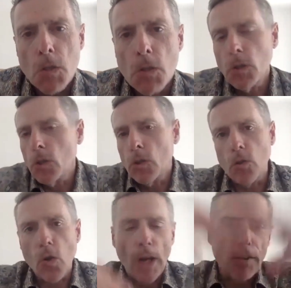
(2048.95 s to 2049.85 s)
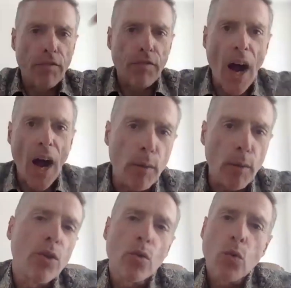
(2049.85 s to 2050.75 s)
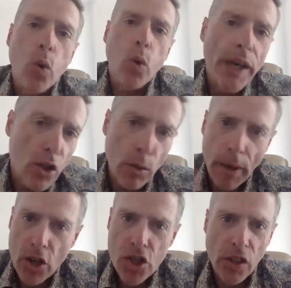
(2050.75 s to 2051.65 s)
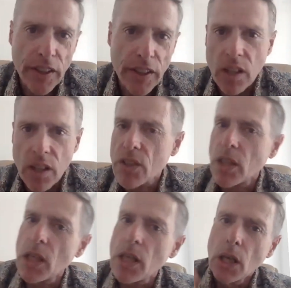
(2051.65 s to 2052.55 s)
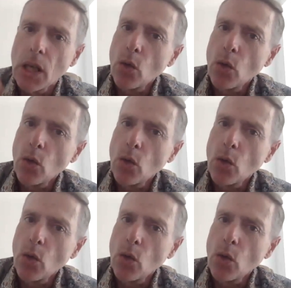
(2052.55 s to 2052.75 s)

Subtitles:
you know, an environment where commercial activity,